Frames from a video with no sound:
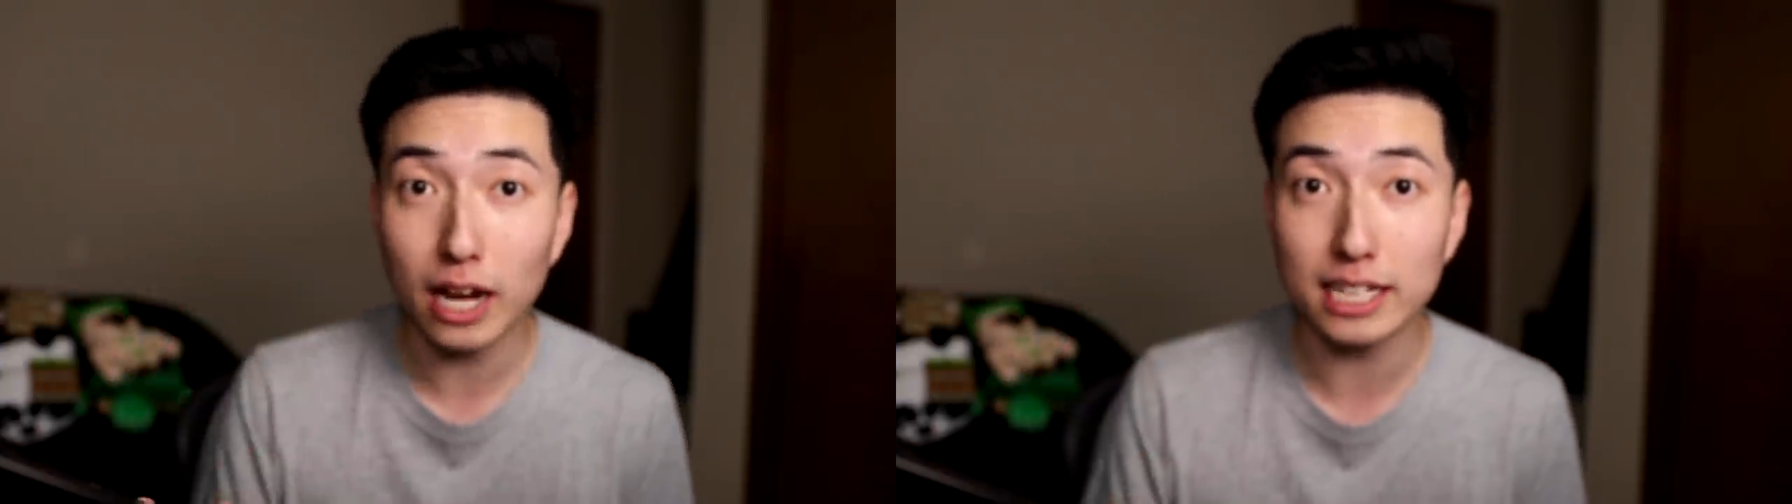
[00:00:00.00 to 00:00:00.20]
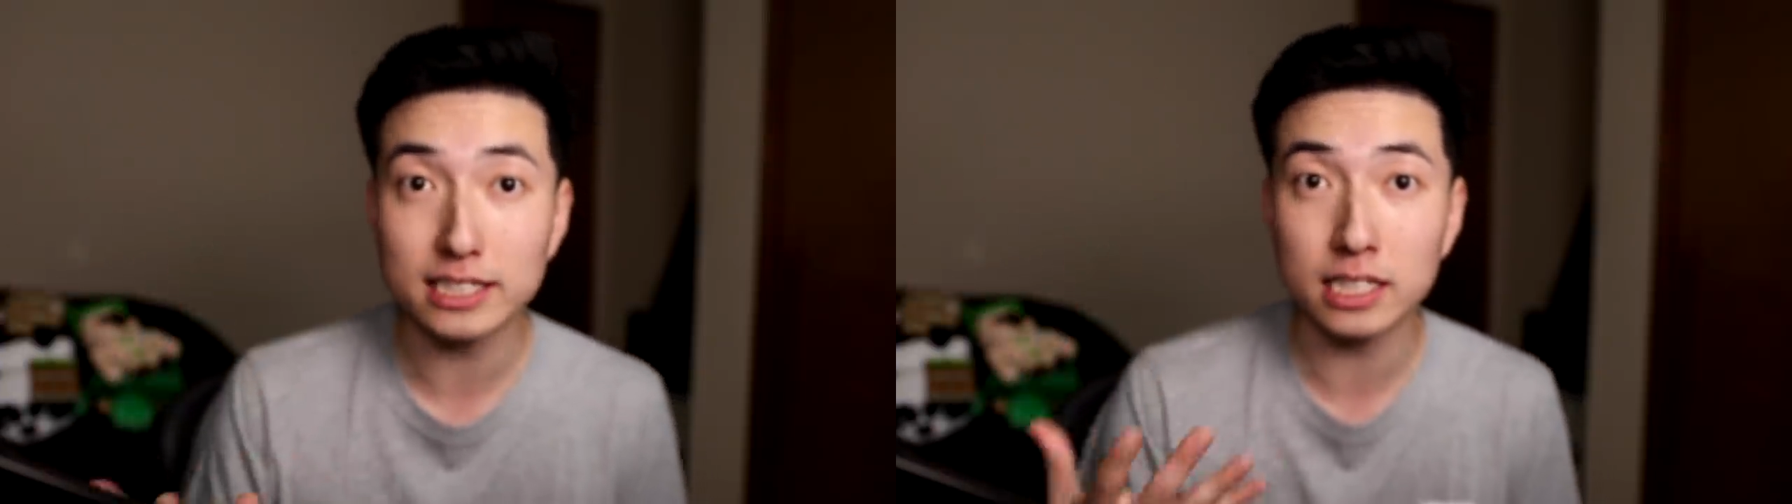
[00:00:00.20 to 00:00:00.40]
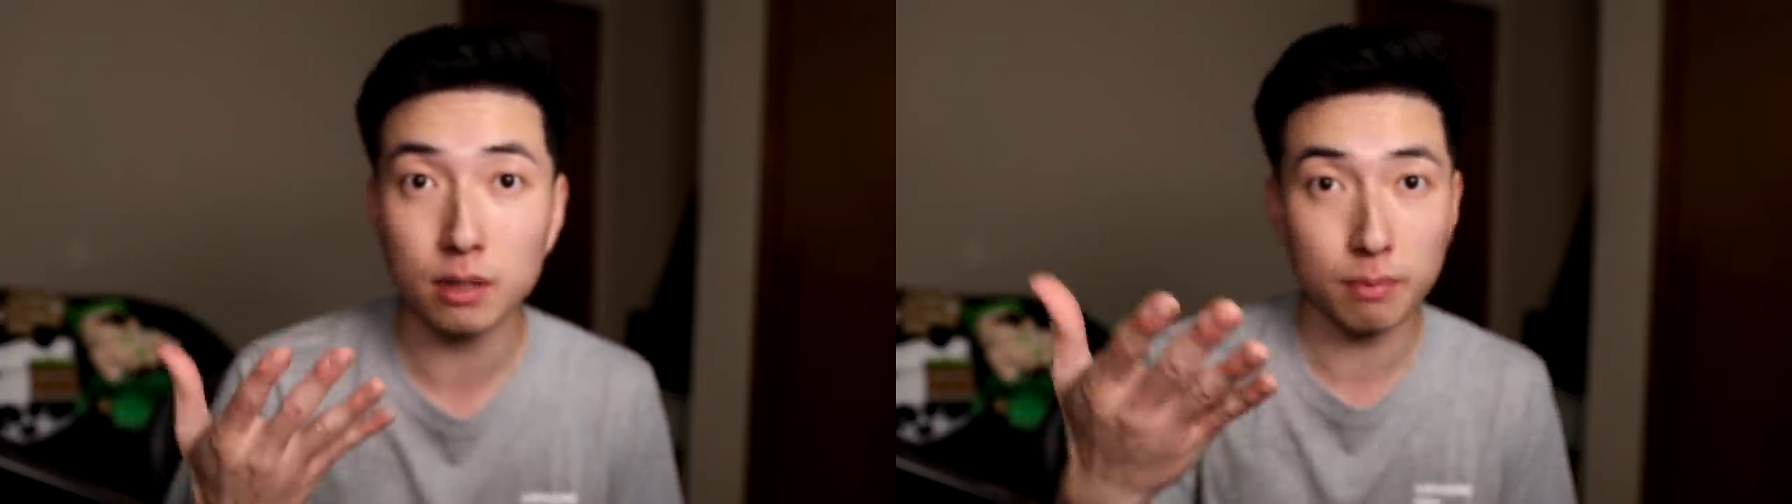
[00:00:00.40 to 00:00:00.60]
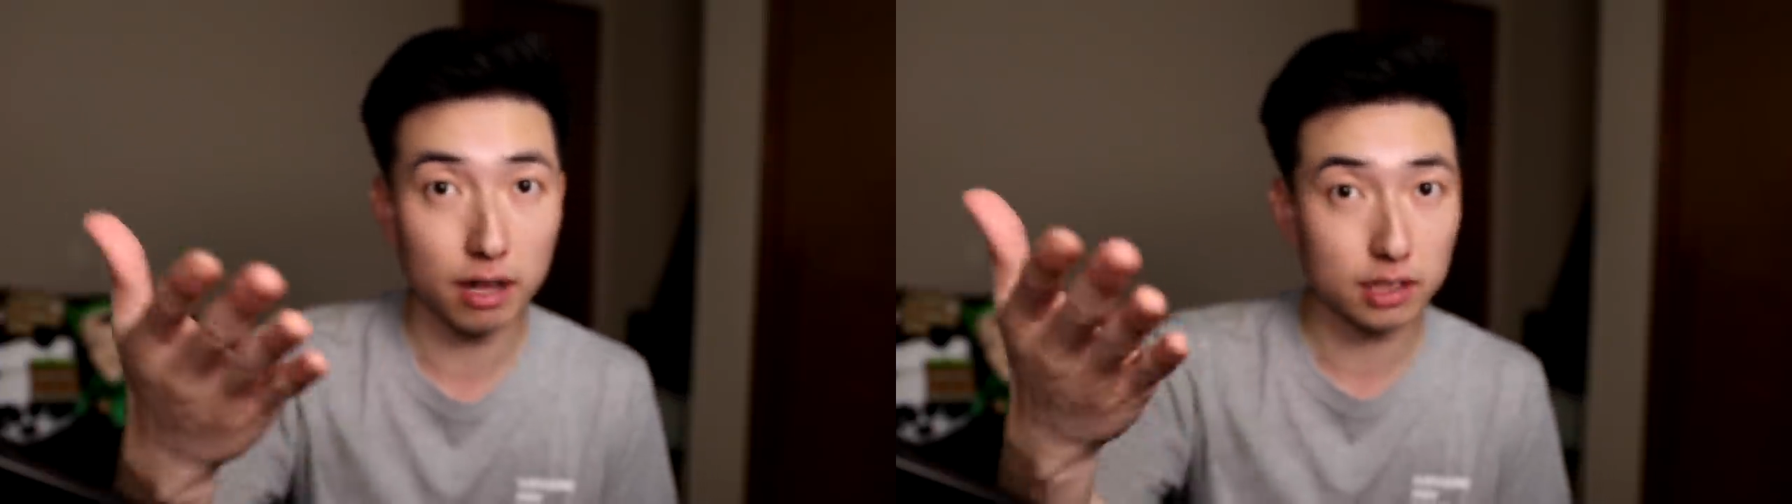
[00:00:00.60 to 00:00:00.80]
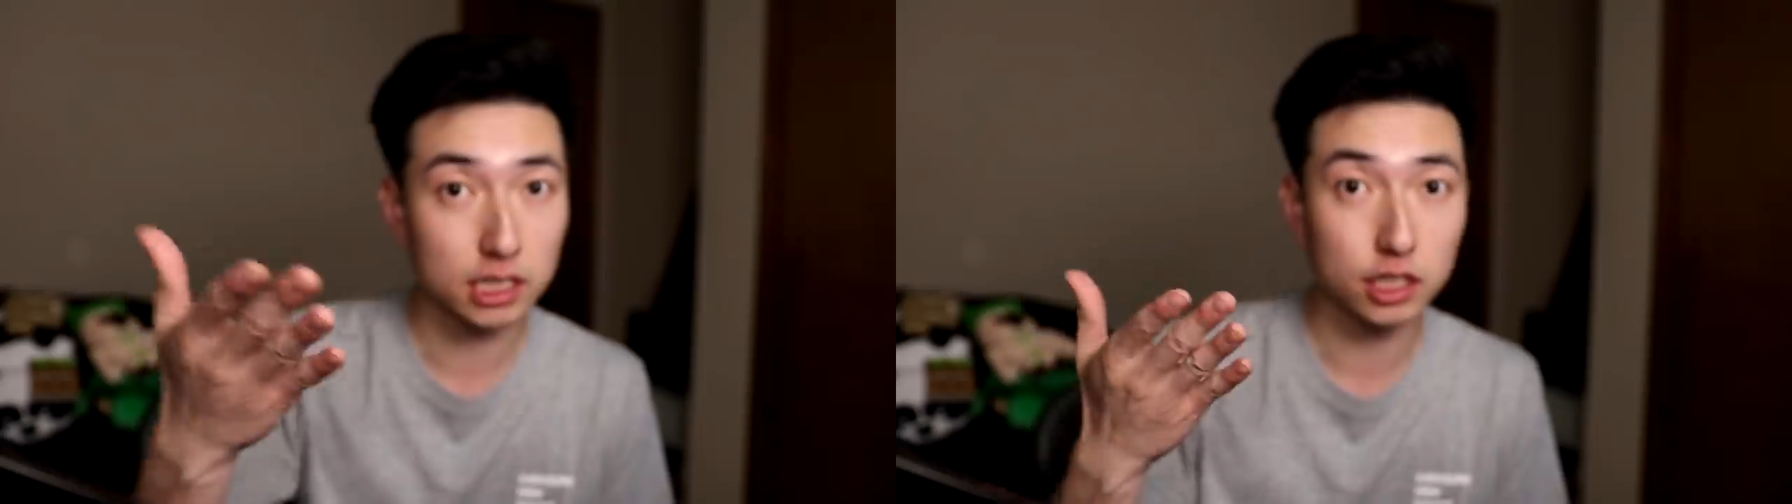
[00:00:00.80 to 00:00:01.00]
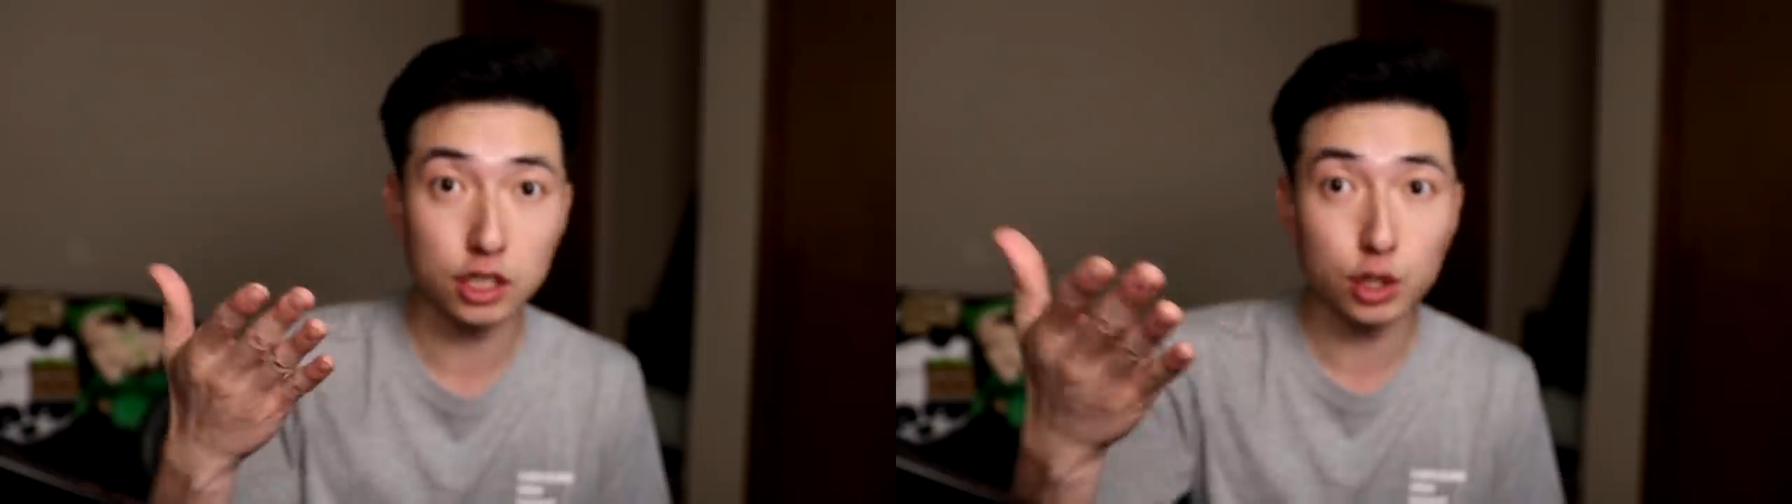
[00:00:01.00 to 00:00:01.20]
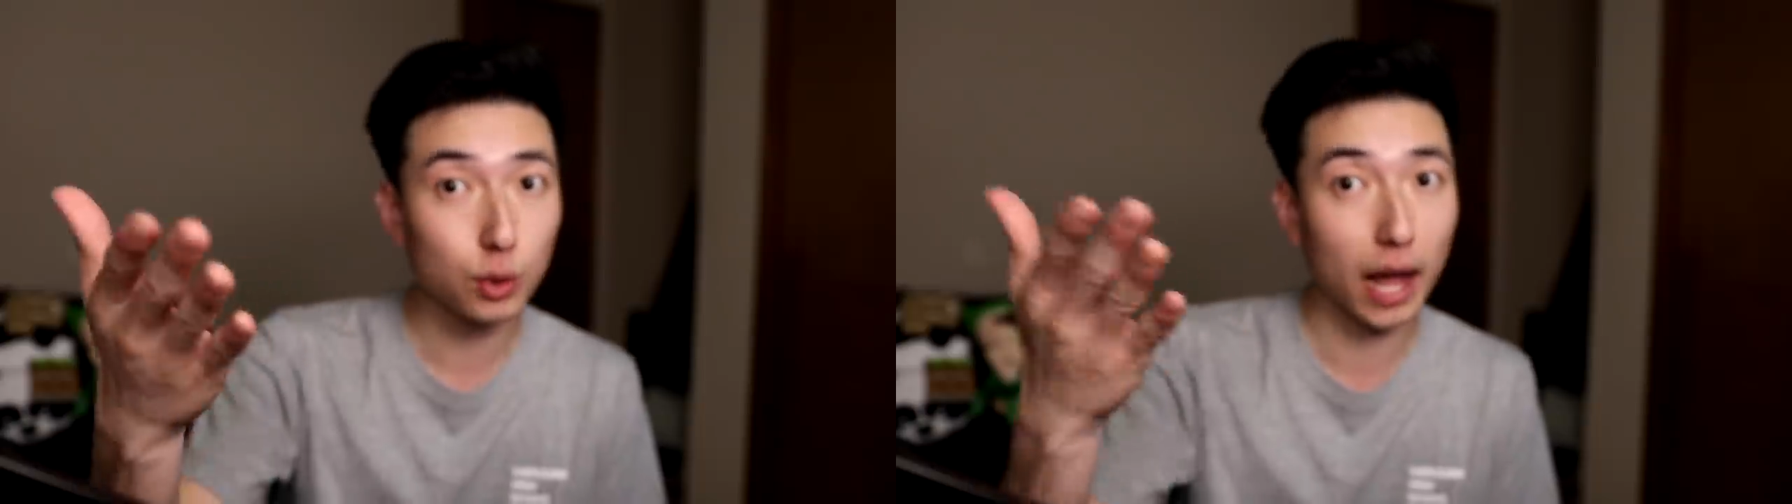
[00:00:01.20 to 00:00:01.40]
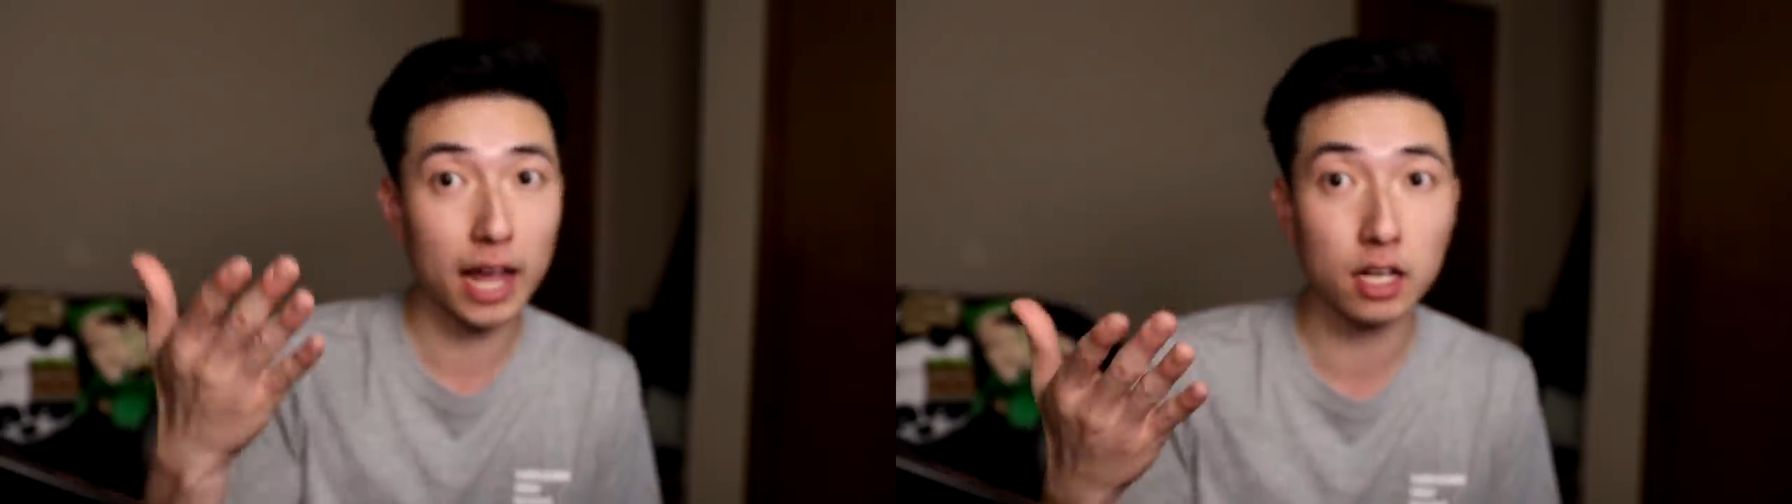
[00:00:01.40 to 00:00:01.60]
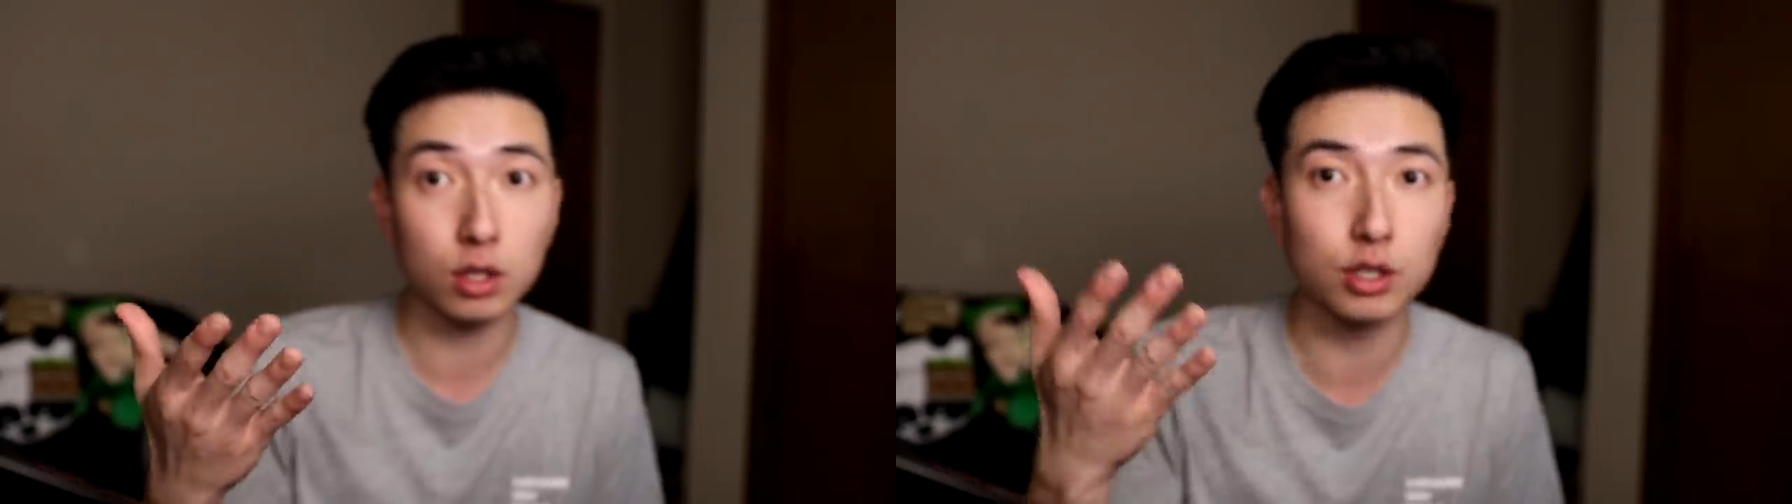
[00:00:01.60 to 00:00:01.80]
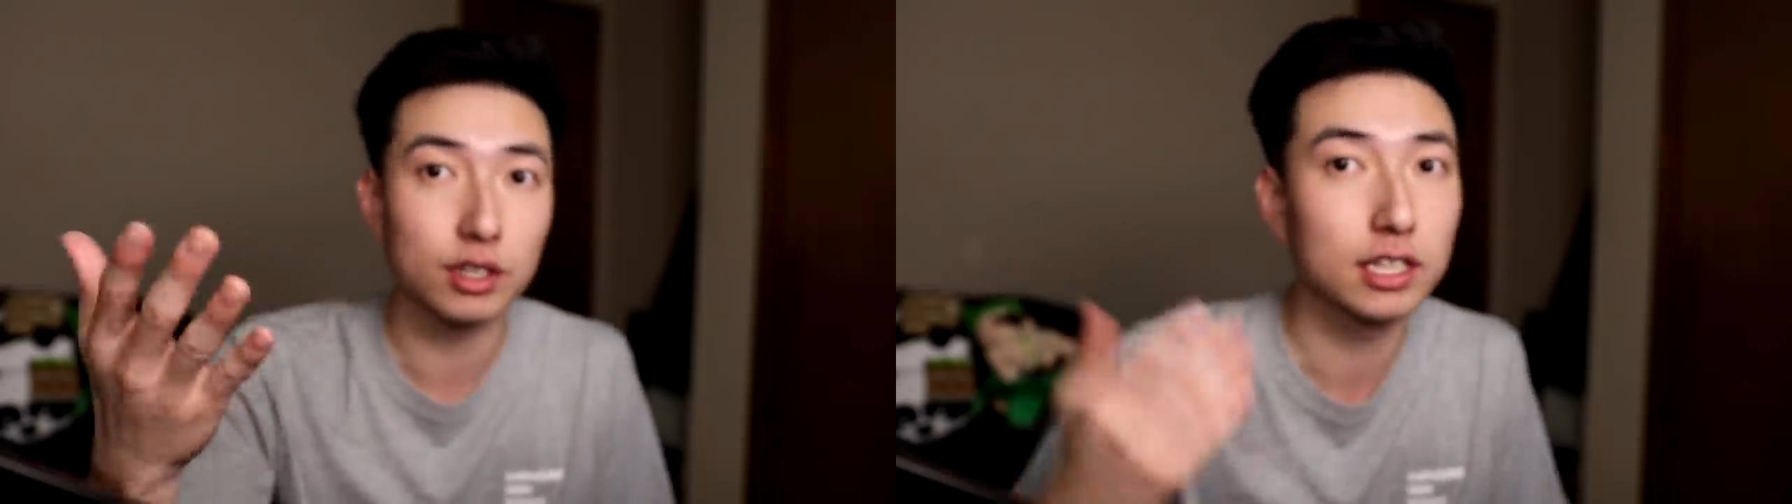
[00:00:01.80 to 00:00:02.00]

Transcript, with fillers: guys think about this new angle,